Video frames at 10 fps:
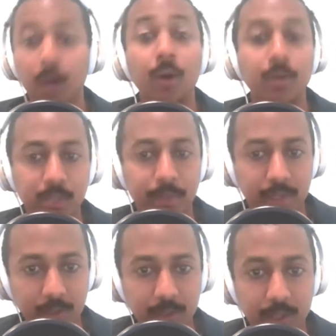Oh, Before jump
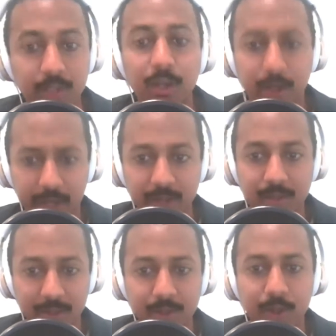in. Go ahead. Topic,
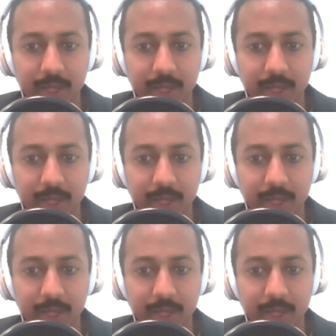Go